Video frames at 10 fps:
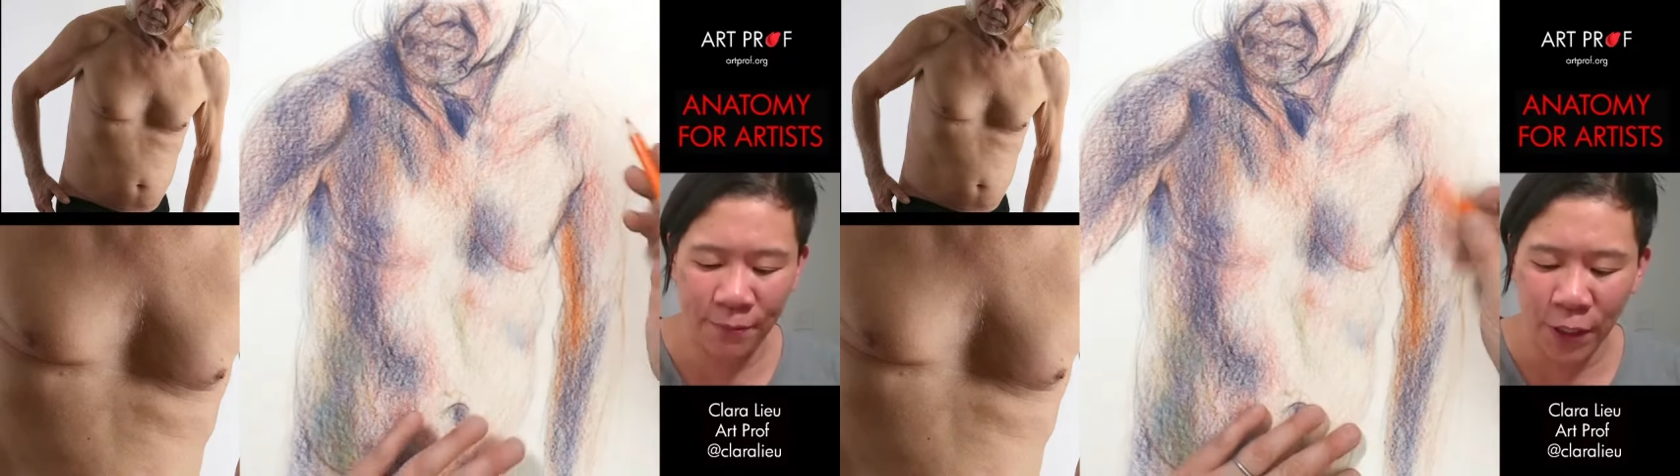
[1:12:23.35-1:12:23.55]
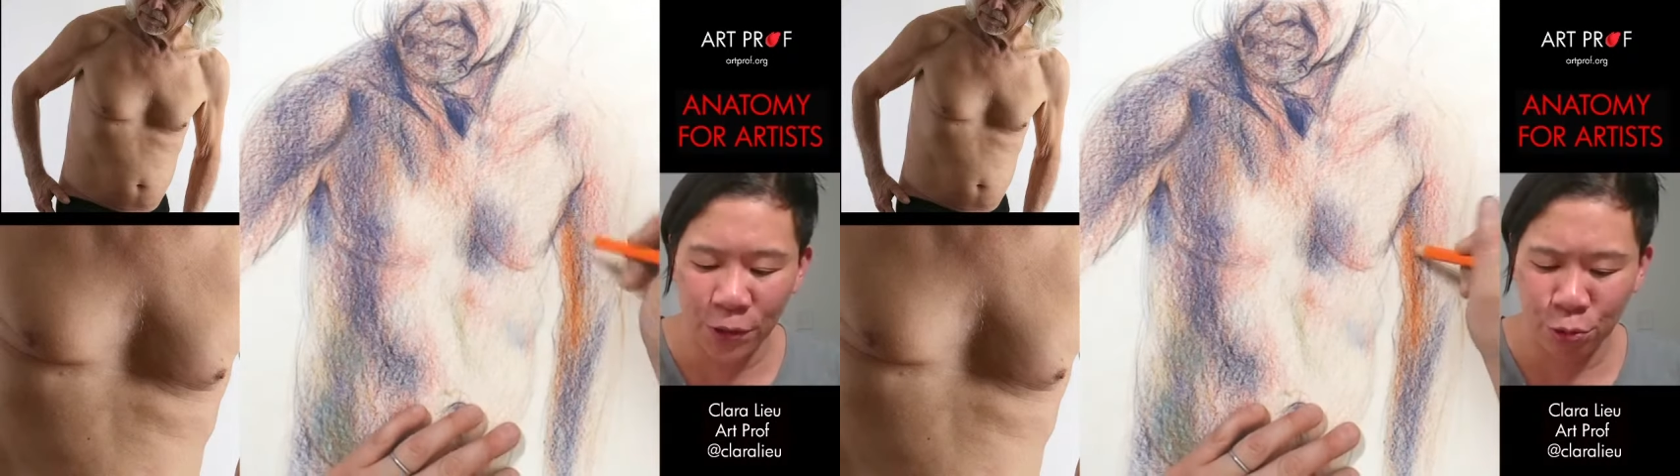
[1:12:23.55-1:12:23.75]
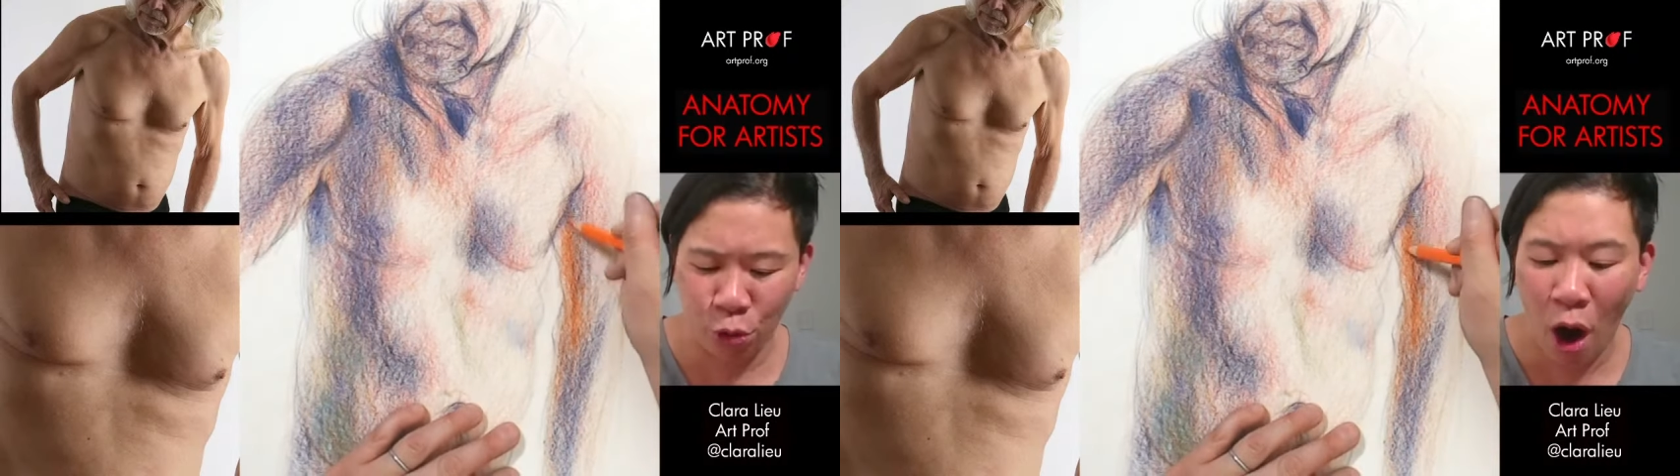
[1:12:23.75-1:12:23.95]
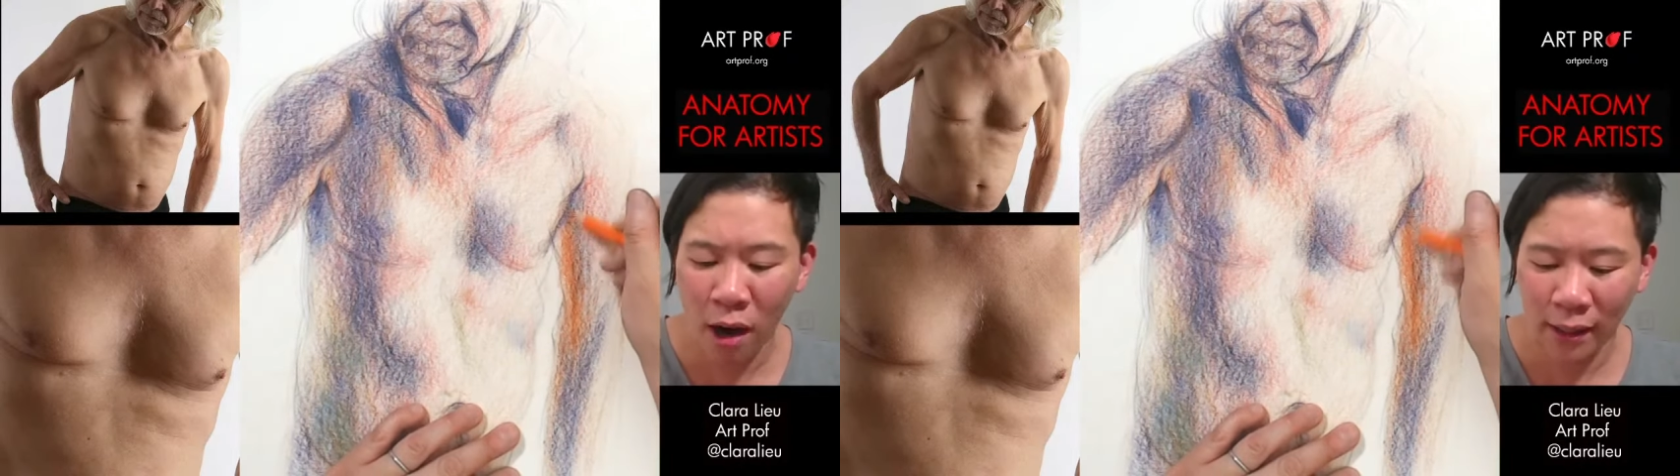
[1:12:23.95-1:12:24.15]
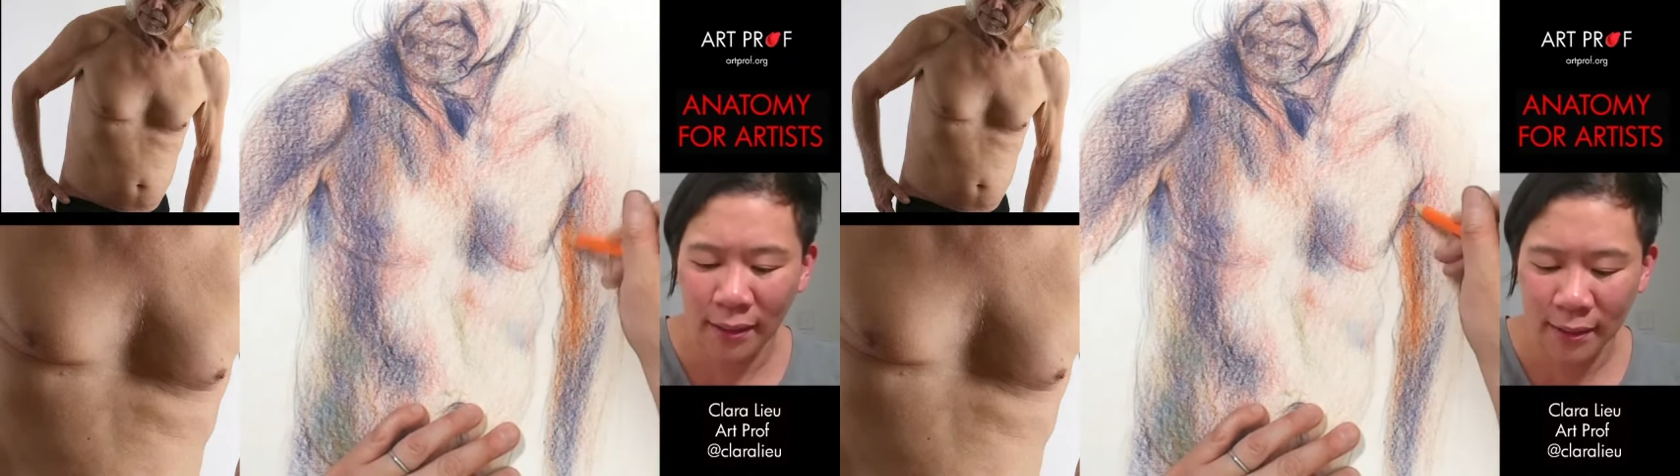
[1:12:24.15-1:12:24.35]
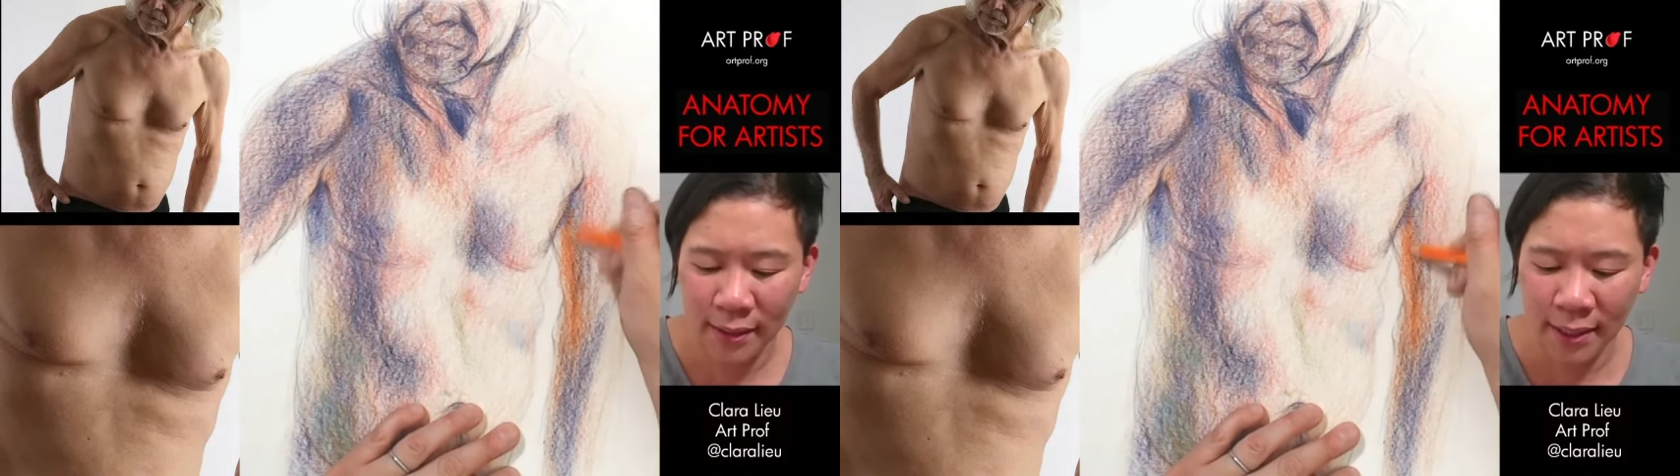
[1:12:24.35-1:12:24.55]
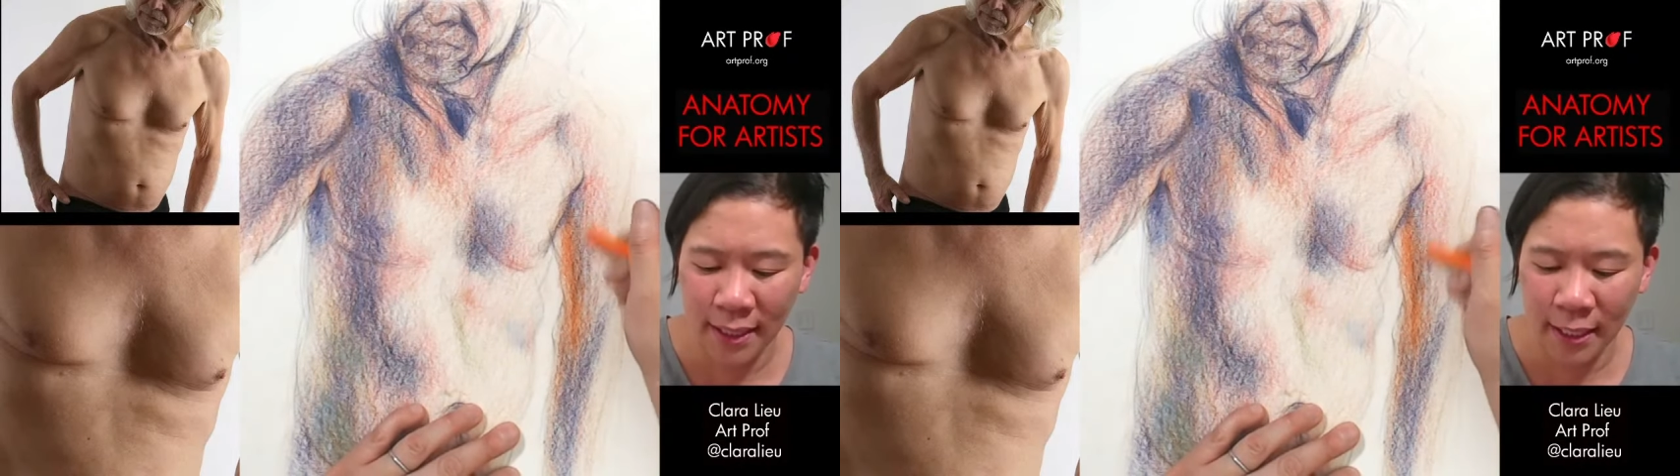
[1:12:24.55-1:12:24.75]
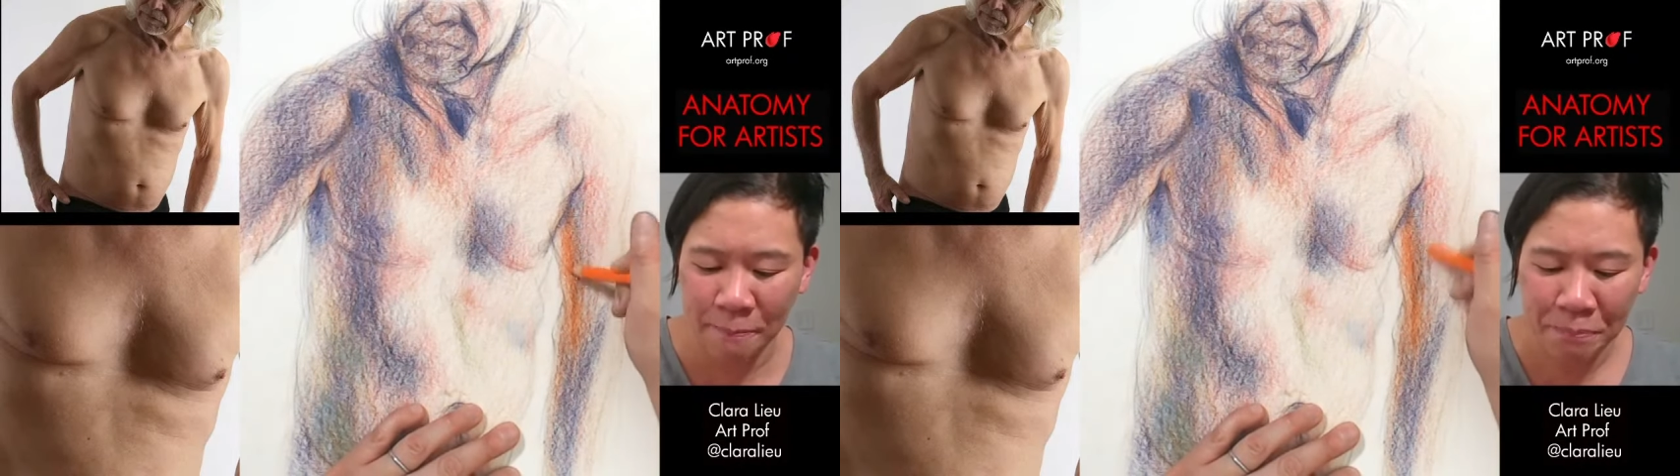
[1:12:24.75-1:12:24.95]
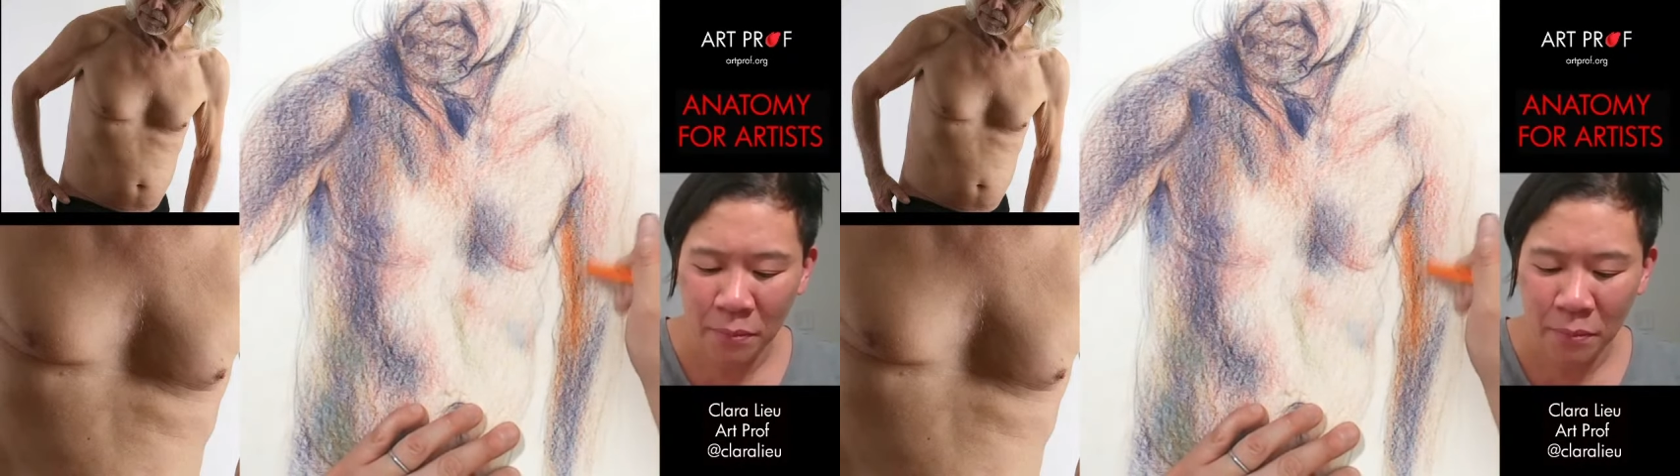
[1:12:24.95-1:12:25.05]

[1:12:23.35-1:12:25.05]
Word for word: feels wrong, doesn't it?